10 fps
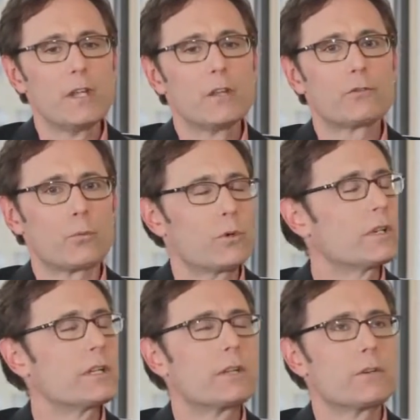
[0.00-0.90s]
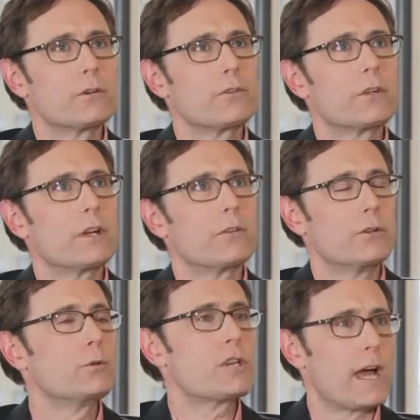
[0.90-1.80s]
So really there's the
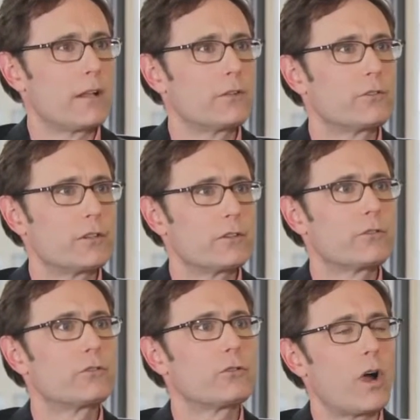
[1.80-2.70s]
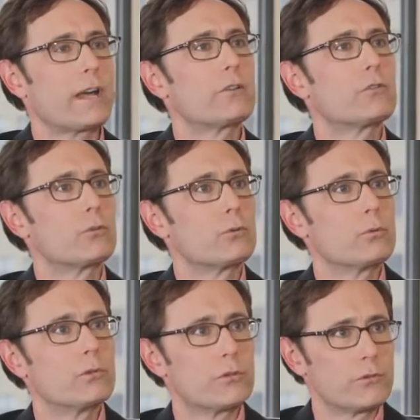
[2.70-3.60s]
new challenge is trying to
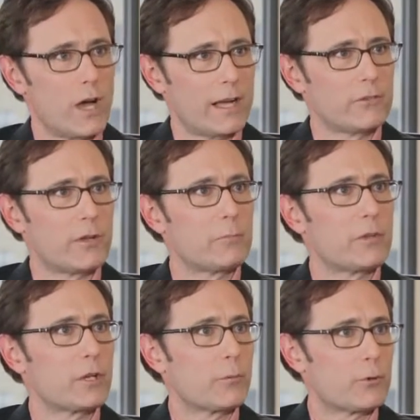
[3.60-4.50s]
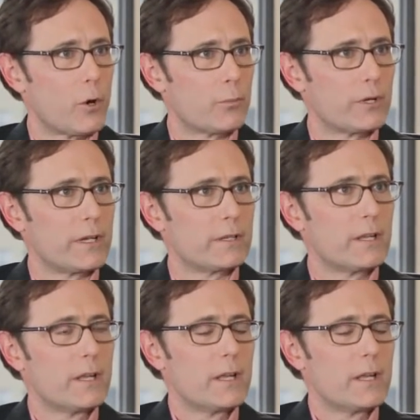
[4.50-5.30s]
design something appropriate